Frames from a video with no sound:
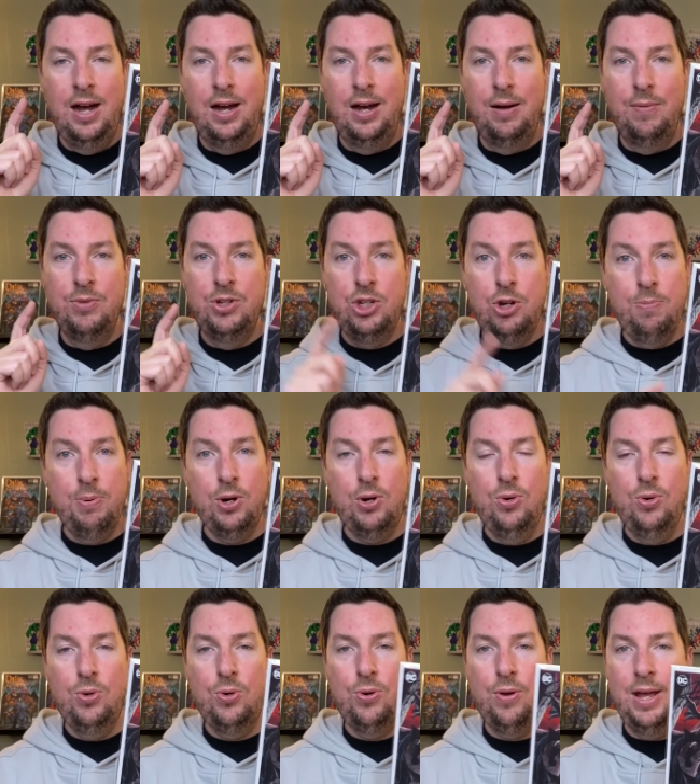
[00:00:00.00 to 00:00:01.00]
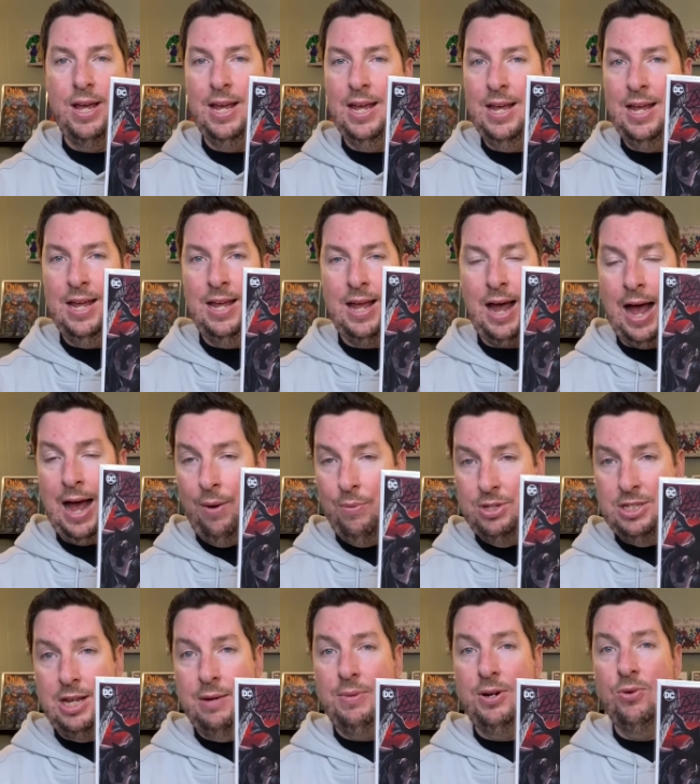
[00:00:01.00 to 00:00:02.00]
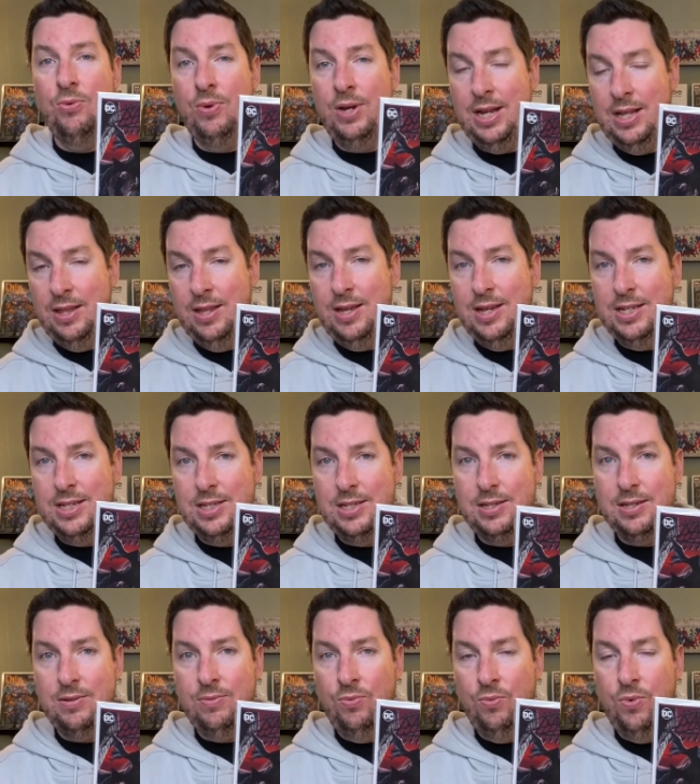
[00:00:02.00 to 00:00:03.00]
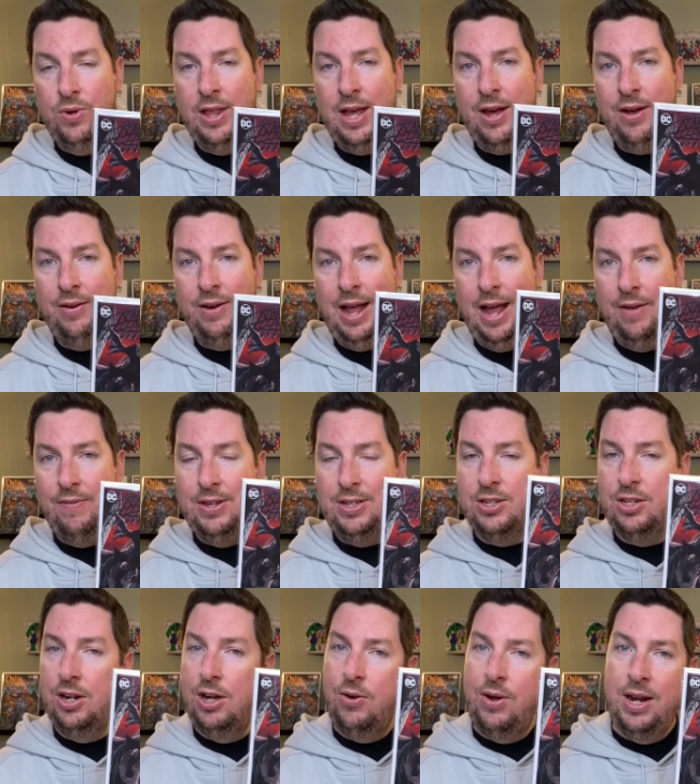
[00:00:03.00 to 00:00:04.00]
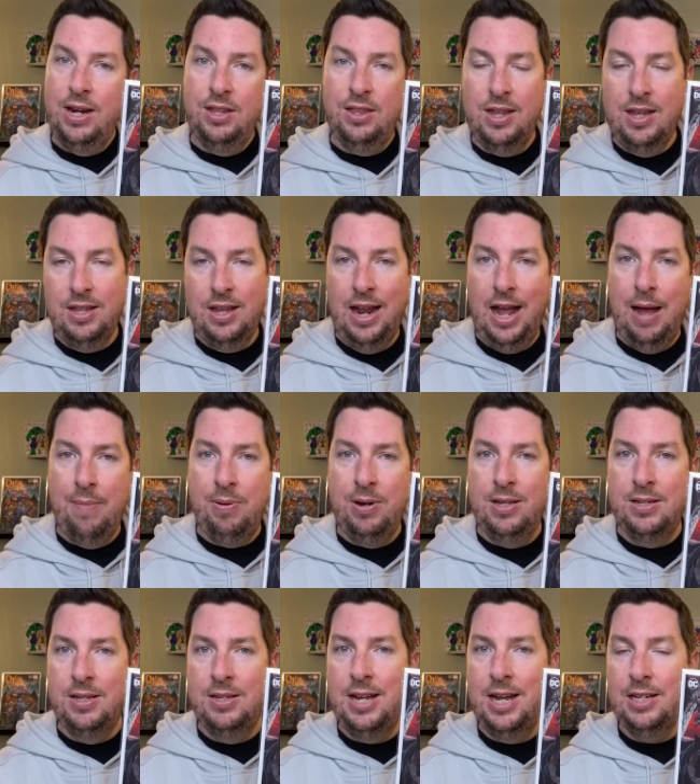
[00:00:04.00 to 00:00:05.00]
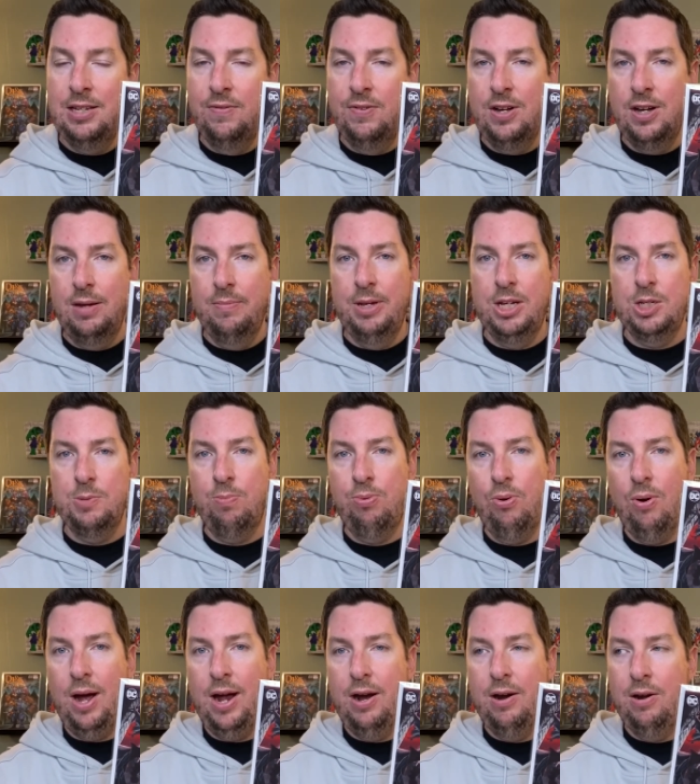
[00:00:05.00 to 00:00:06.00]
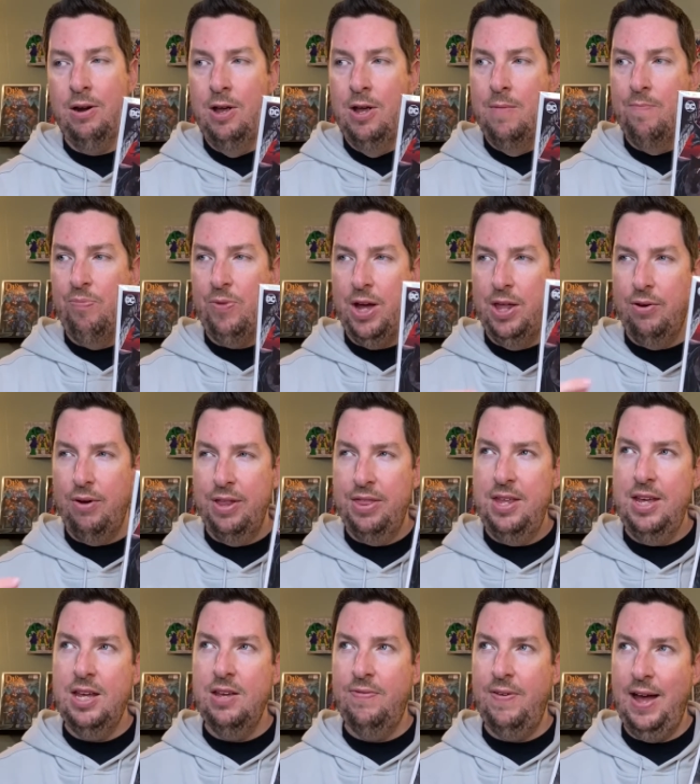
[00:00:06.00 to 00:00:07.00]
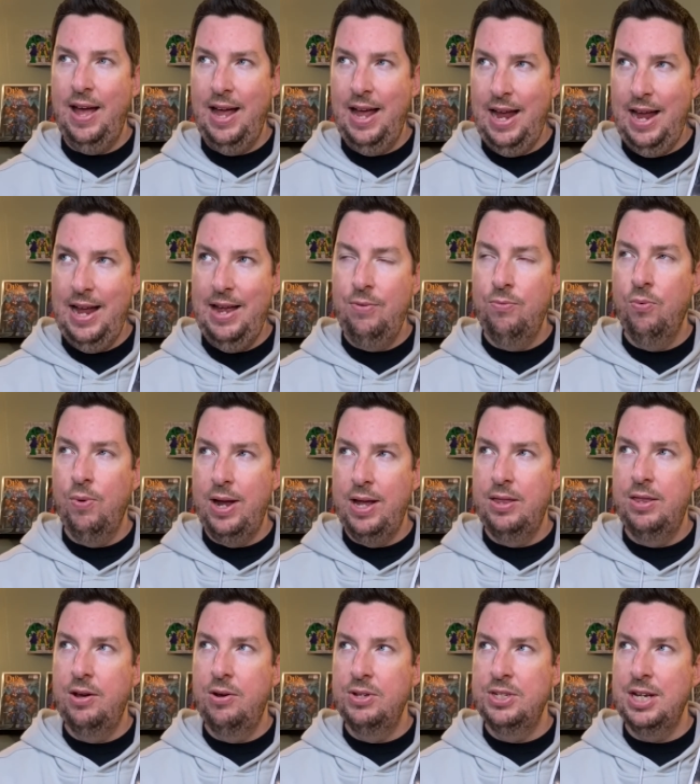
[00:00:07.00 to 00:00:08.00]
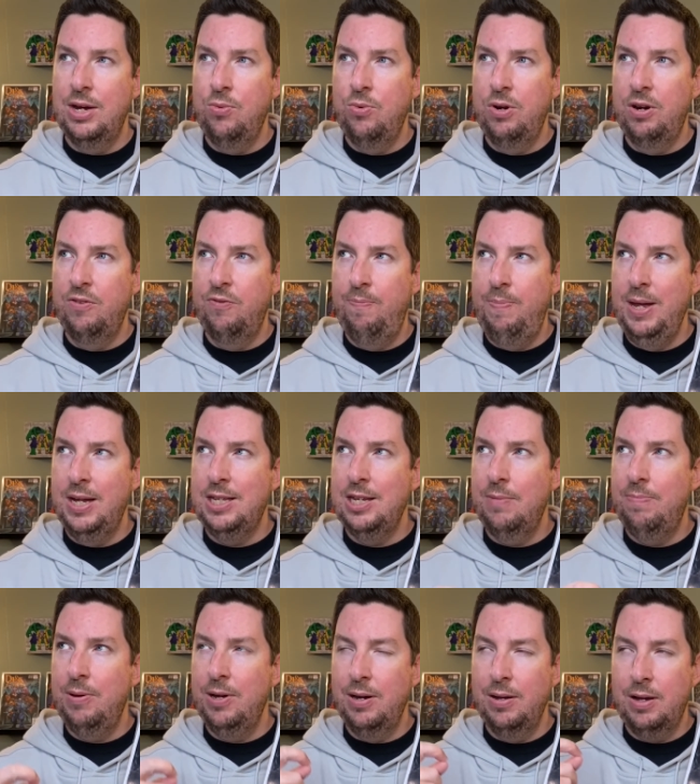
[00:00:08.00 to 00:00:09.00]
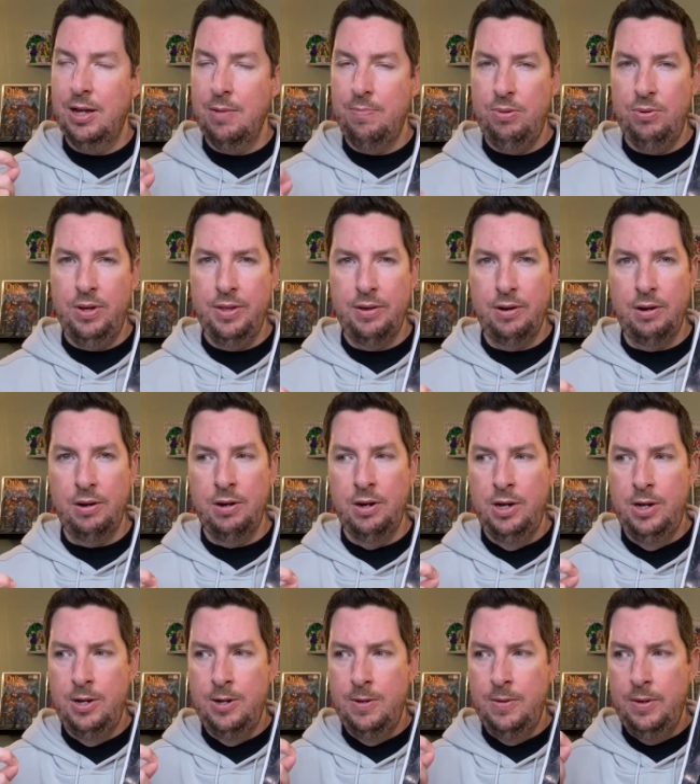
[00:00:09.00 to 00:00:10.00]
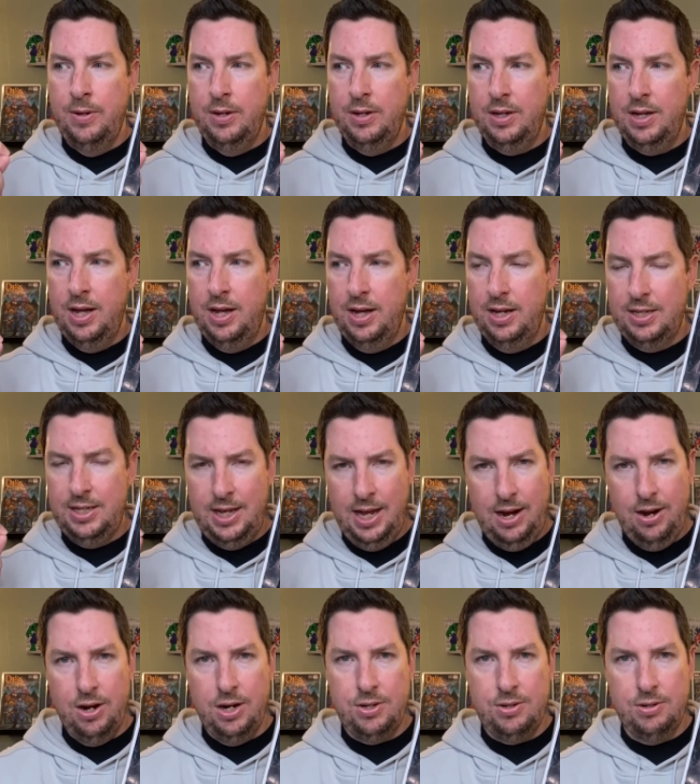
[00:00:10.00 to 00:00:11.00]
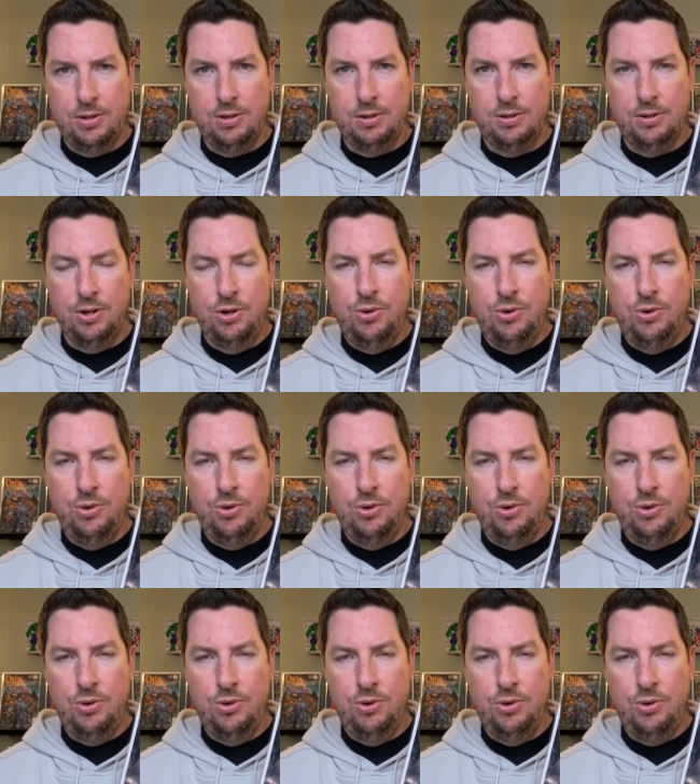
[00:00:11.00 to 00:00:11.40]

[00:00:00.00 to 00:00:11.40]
super cool. I was able to read this without having to know anything that happened in Detective Comics prior, although I think if I had read those, I would have picked up on a couple other character, who